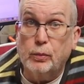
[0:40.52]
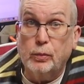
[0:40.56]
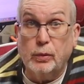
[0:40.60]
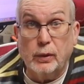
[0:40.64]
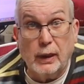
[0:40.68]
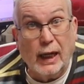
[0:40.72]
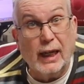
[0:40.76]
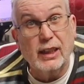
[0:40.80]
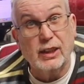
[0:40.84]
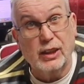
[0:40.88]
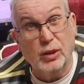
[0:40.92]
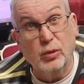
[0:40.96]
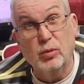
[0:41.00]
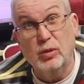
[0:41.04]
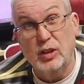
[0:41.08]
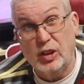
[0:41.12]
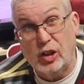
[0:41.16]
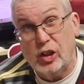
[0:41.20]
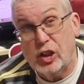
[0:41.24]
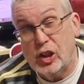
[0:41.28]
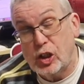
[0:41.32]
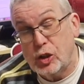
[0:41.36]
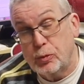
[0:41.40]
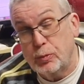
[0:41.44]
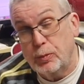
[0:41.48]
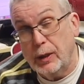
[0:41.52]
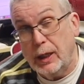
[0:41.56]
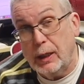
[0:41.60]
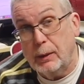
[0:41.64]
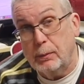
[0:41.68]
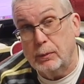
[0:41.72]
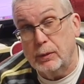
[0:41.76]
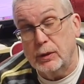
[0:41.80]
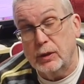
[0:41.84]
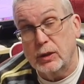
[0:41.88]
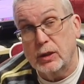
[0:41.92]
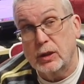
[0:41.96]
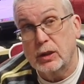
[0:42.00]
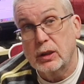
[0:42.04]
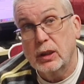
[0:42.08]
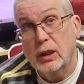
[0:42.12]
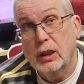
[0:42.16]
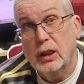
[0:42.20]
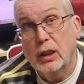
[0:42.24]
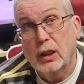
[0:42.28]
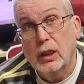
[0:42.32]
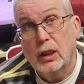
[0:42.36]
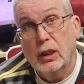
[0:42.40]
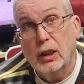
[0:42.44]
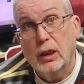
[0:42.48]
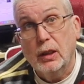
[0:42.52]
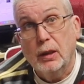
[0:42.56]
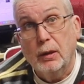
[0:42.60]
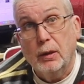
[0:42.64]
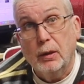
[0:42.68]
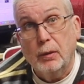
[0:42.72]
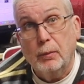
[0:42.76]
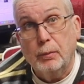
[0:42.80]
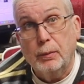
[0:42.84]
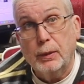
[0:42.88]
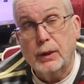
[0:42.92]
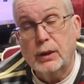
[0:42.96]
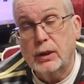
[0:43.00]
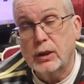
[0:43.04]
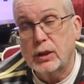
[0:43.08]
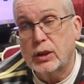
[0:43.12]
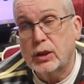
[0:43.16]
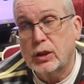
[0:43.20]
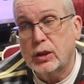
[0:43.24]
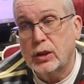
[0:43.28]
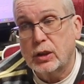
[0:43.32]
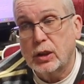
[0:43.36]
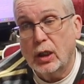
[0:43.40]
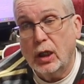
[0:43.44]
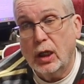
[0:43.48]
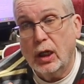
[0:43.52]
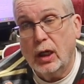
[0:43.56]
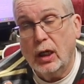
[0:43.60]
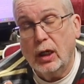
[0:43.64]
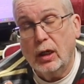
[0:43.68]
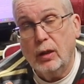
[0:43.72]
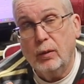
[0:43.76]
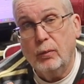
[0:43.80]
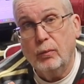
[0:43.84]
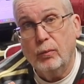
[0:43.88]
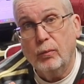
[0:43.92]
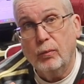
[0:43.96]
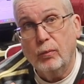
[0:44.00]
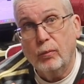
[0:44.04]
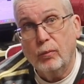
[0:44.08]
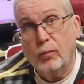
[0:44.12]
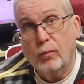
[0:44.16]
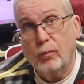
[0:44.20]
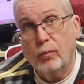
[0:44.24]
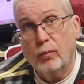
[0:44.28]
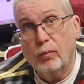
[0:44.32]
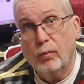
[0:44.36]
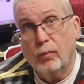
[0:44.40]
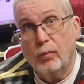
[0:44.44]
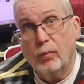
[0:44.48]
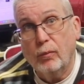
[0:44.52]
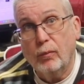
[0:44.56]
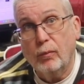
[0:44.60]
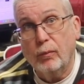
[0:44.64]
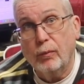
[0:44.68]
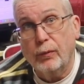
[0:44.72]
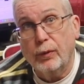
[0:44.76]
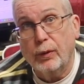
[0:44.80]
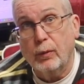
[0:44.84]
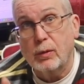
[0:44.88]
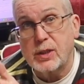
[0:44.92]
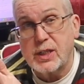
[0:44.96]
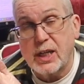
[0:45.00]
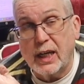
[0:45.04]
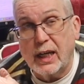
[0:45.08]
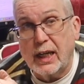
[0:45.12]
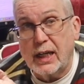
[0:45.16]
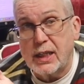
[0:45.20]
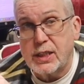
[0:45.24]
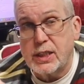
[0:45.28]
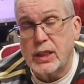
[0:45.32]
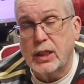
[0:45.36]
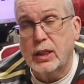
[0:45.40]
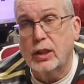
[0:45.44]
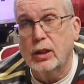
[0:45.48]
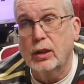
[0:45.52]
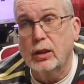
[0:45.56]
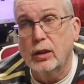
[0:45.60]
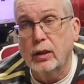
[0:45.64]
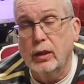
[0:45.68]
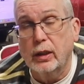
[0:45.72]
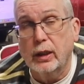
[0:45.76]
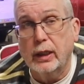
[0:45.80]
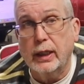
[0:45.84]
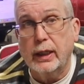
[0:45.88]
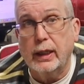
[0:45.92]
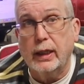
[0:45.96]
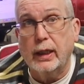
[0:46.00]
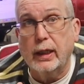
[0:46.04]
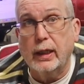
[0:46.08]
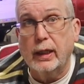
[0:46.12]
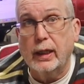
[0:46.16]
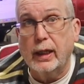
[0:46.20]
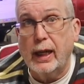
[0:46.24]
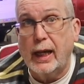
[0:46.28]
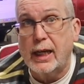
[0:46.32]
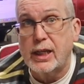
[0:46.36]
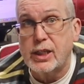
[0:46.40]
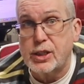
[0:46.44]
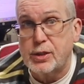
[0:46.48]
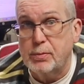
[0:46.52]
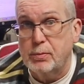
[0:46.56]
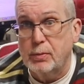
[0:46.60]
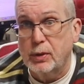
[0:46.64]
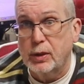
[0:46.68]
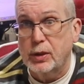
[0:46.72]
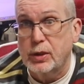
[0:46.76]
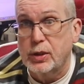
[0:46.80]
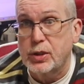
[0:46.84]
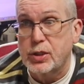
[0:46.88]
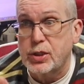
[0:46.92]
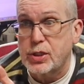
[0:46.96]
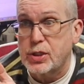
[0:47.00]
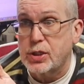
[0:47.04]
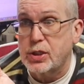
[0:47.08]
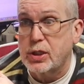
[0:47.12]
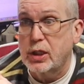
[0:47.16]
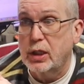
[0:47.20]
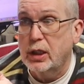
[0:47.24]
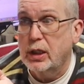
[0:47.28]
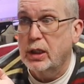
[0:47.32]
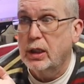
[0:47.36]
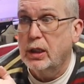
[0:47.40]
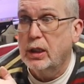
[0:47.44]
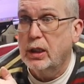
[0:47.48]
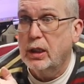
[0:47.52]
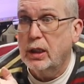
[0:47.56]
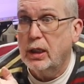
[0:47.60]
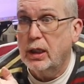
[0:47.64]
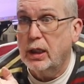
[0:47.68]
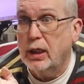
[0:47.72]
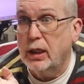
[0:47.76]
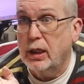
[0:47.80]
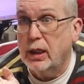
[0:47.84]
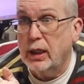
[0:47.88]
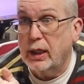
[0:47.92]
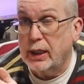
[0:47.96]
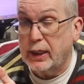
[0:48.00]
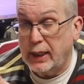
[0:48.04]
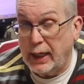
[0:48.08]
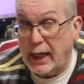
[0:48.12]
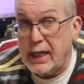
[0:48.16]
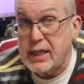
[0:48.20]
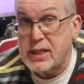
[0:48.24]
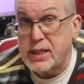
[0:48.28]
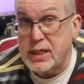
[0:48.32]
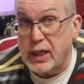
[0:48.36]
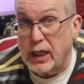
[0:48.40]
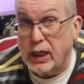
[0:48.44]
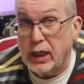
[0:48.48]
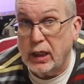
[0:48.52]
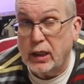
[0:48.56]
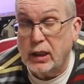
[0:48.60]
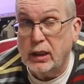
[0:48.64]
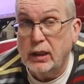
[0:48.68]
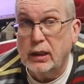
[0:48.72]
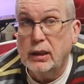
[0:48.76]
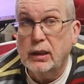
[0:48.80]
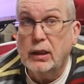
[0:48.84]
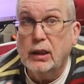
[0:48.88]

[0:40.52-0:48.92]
actually research papers, because there was an article in last month's Atlantic